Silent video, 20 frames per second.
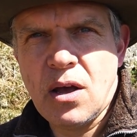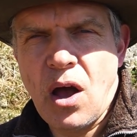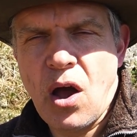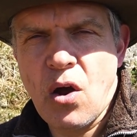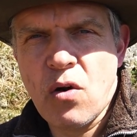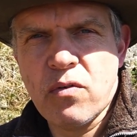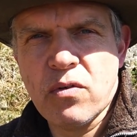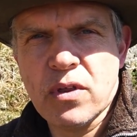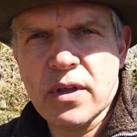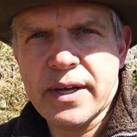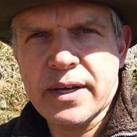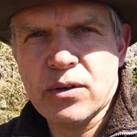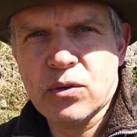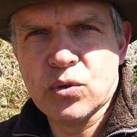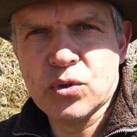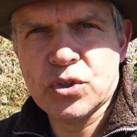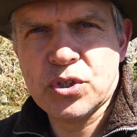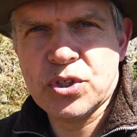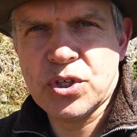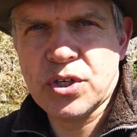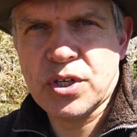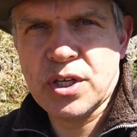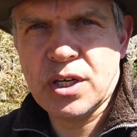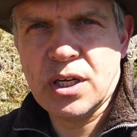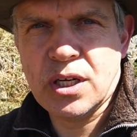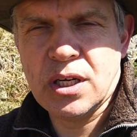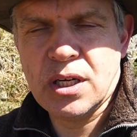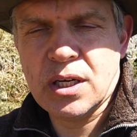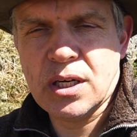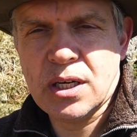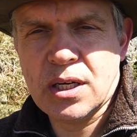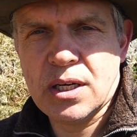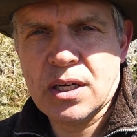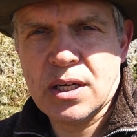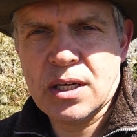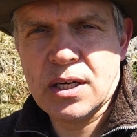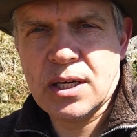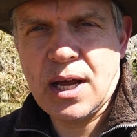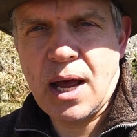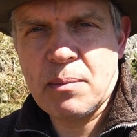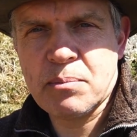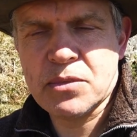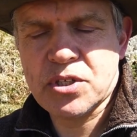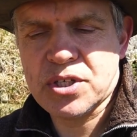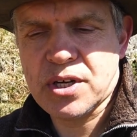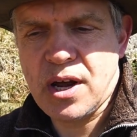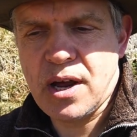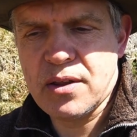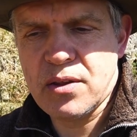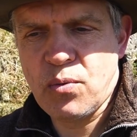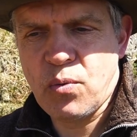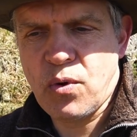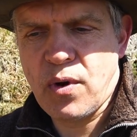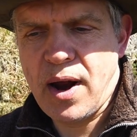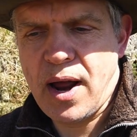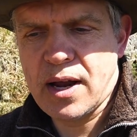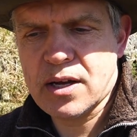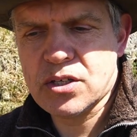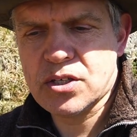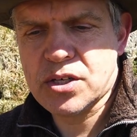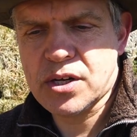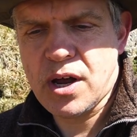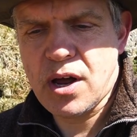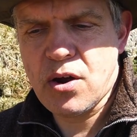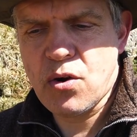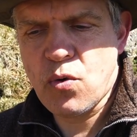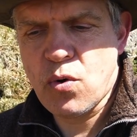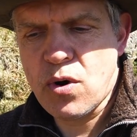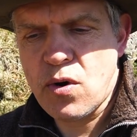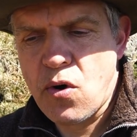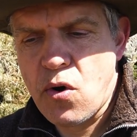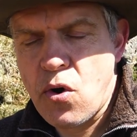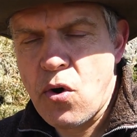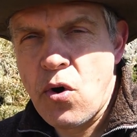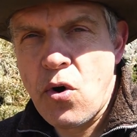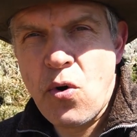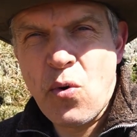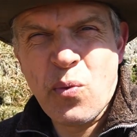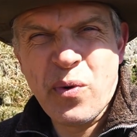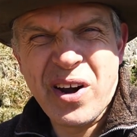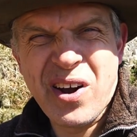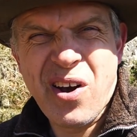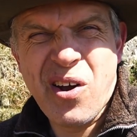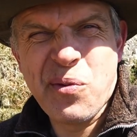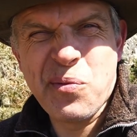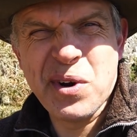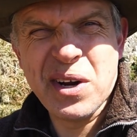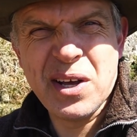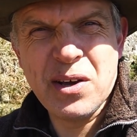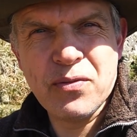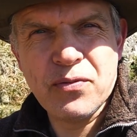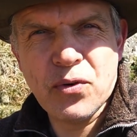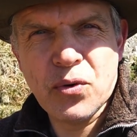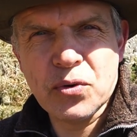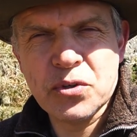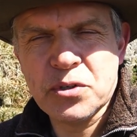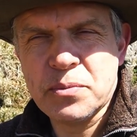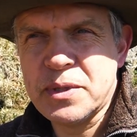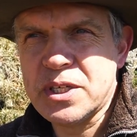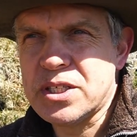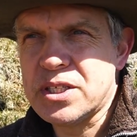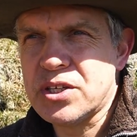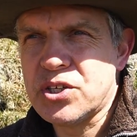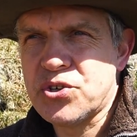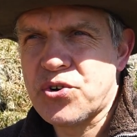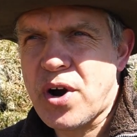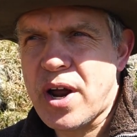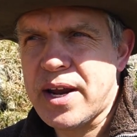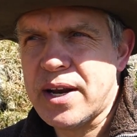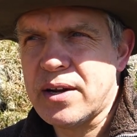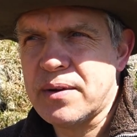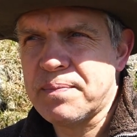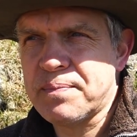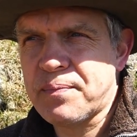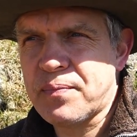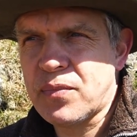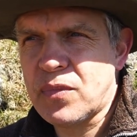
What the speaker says: over the hills to the campsite that we're at, so we can't really afford to miss the train.